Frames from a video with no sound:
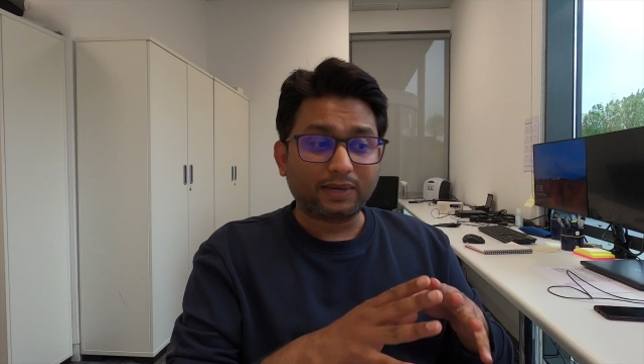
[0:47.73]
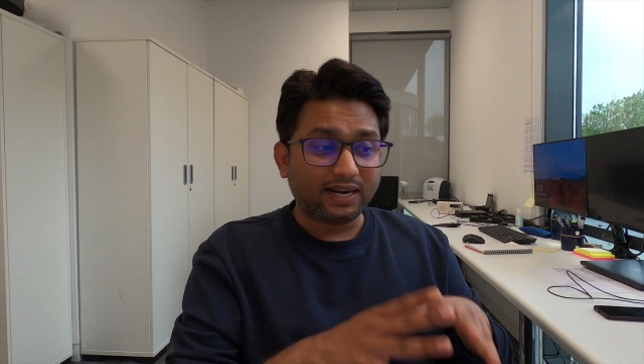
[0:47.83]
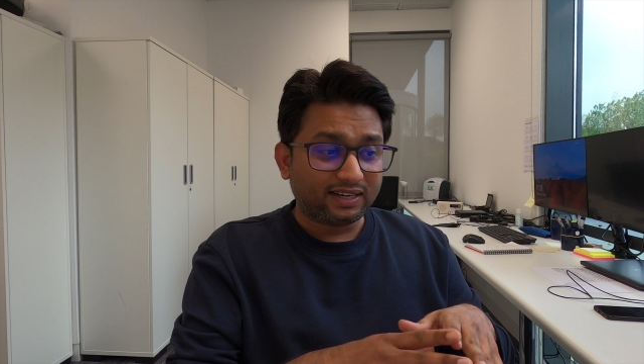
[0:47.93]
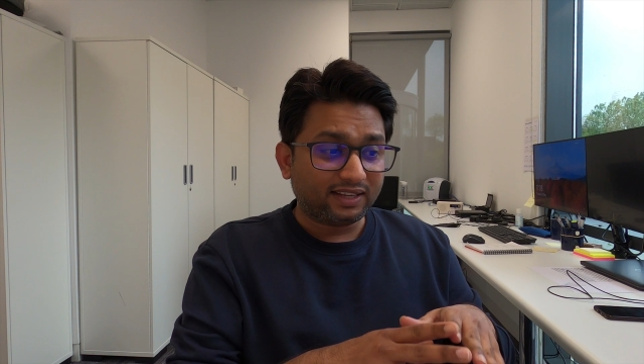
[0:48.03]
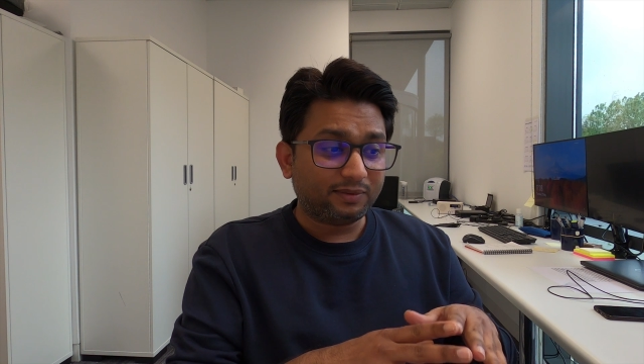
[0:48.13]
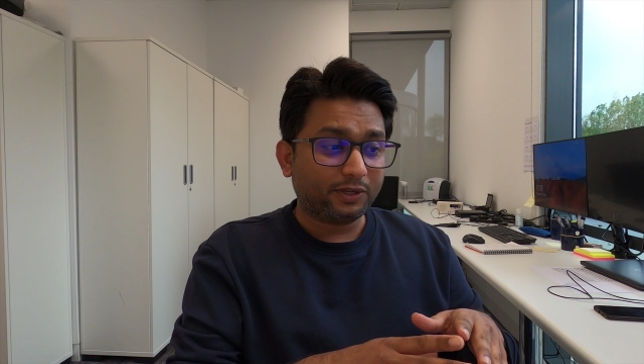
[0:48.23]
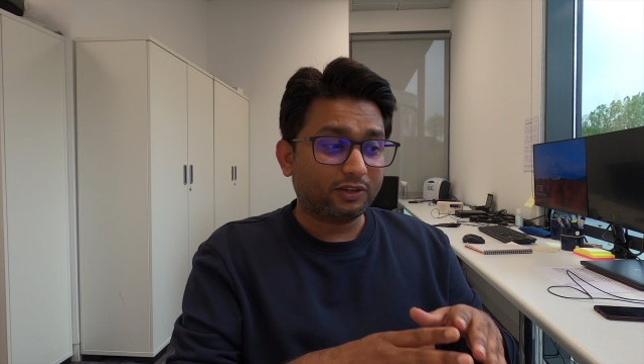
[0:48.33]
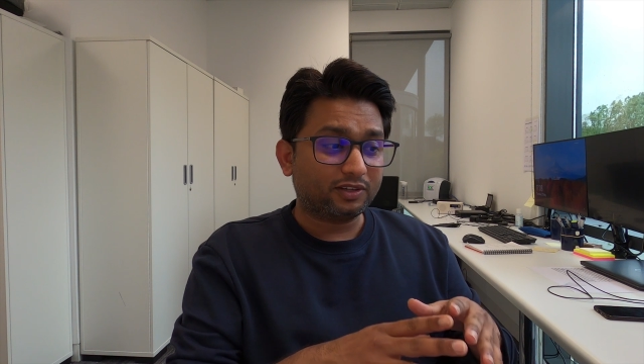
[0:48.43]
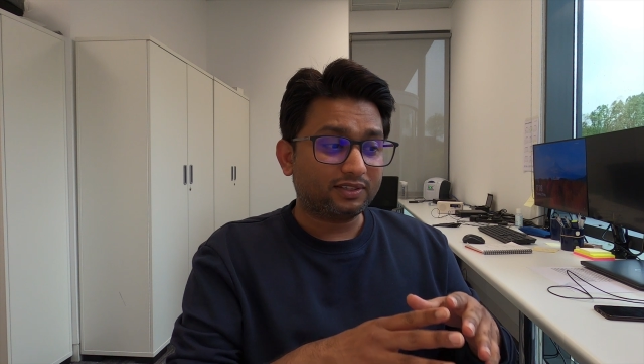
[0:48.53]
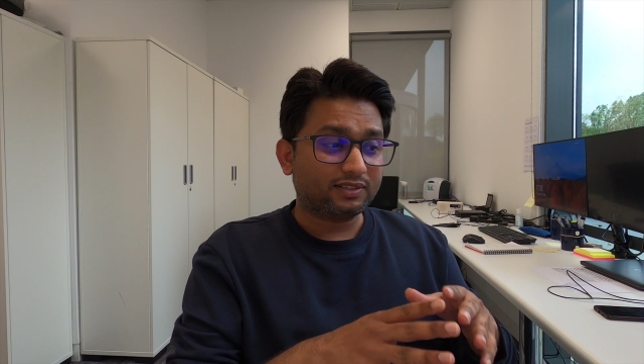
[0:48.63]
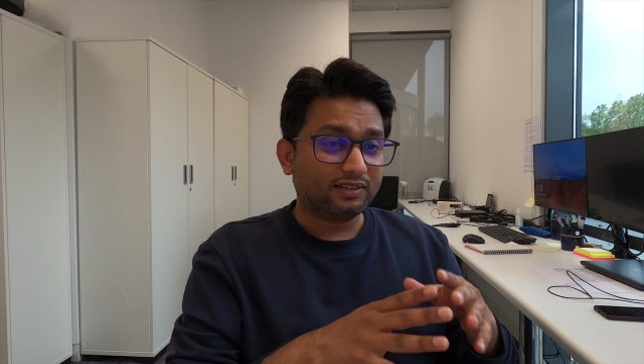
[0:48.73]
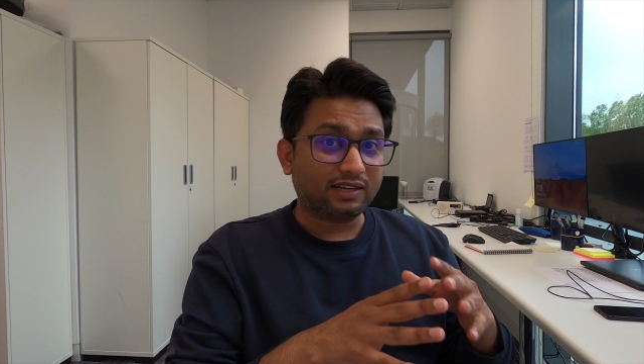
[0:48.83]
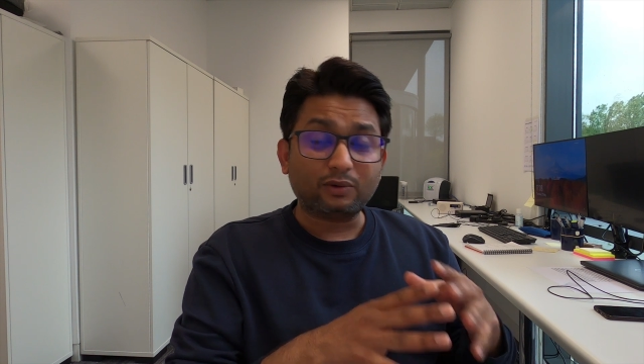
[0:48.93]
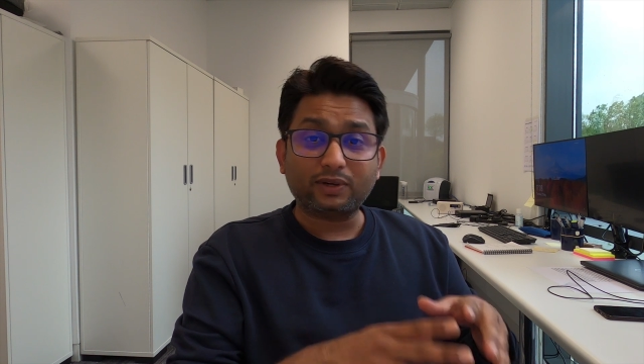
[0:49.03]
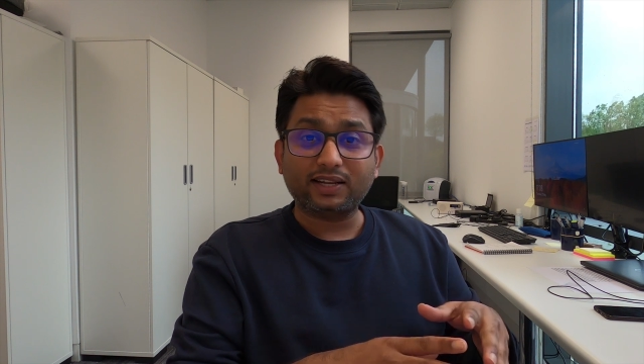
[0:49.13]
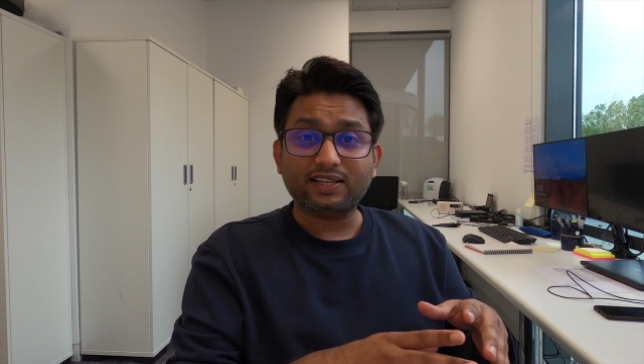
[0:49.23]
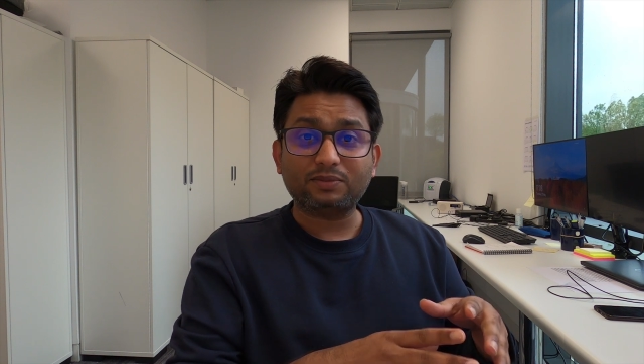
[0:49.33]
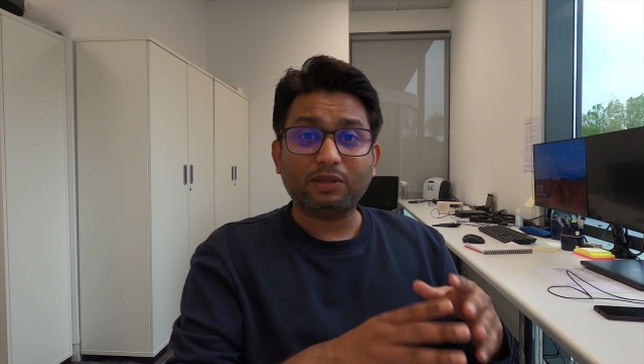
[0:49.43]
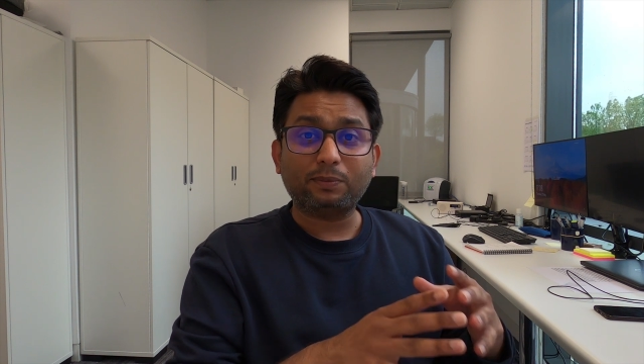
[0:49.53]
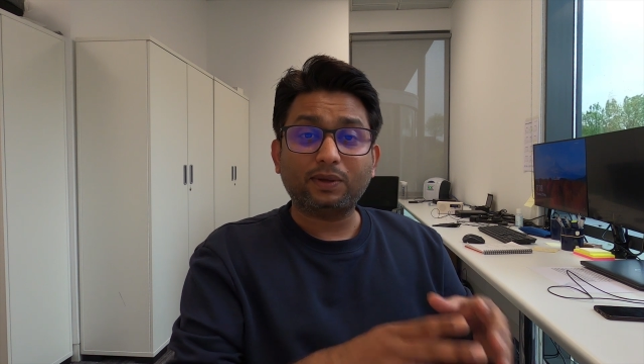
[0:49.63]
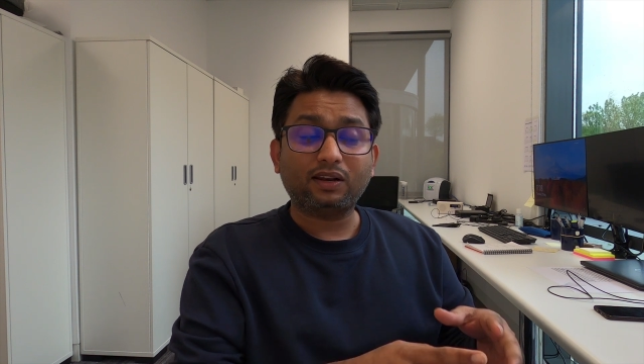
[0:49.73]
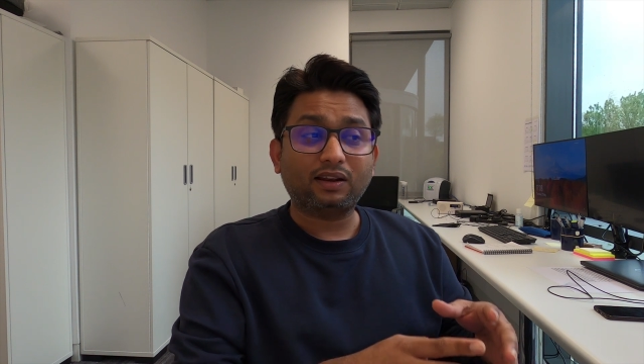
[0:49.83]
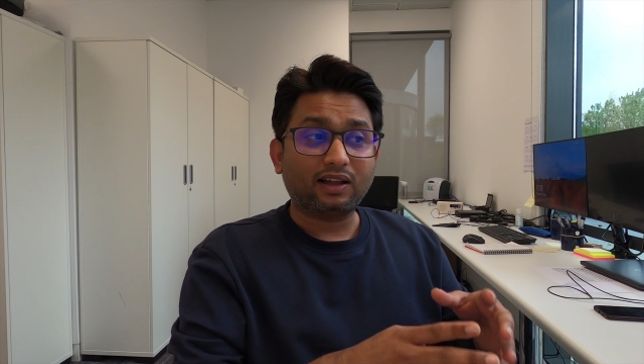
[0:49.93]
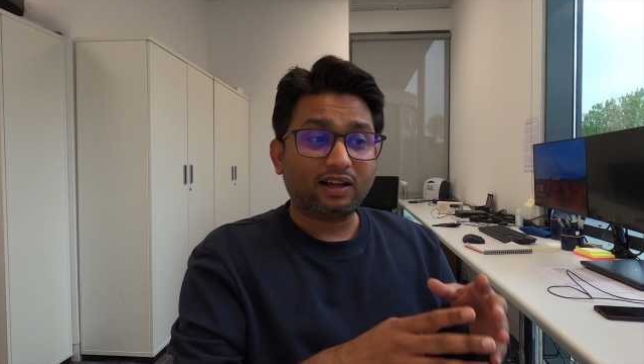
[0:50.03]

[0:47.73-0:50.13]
Partly because nowadays people